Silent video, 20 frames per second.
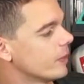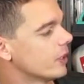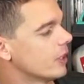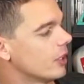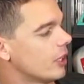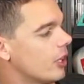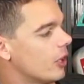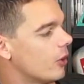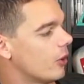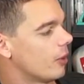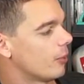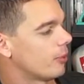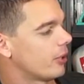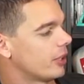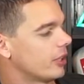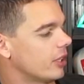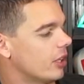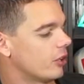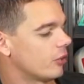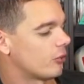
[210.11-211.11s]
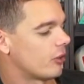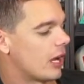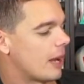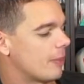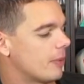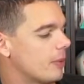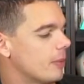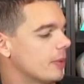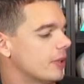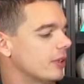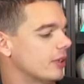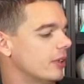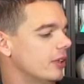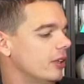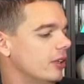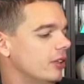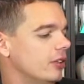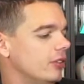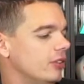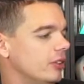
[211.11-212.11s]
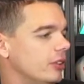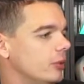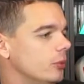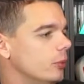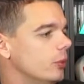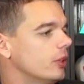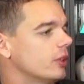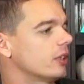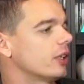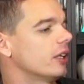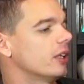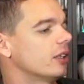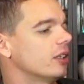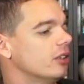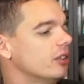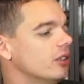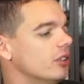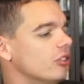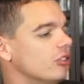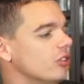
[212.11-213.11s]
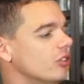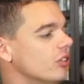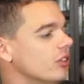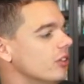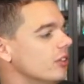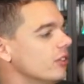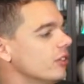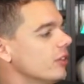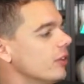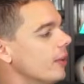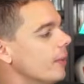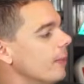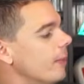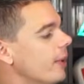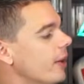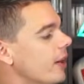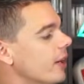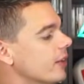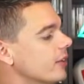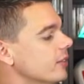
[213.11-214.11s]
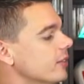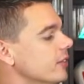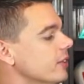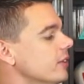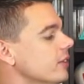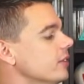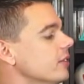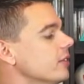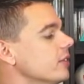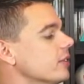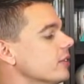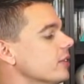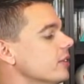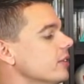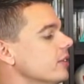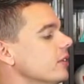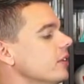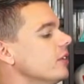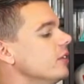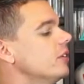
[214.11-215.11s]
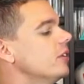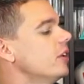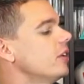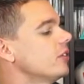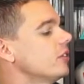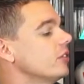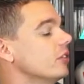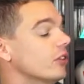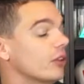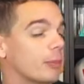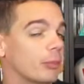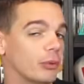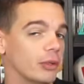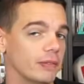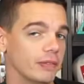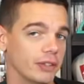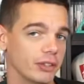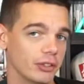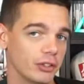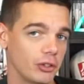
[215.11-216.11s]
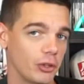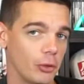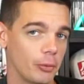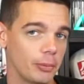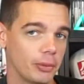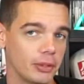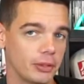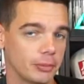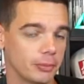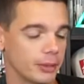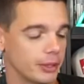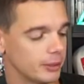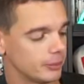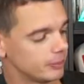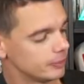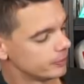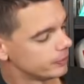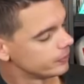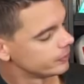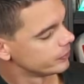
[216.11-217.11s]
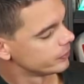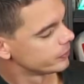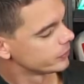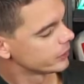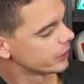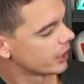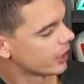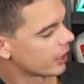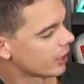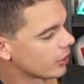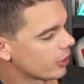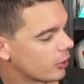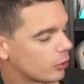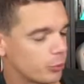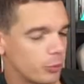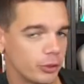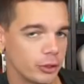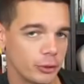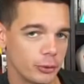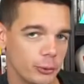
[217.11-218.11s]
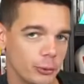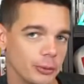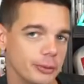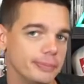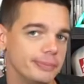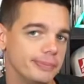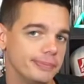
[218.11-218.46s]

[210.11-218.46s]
I'll probably unwrap him and see what kind of condition this box is, because it does look previously open, but yeah, I thought it was pretty cool.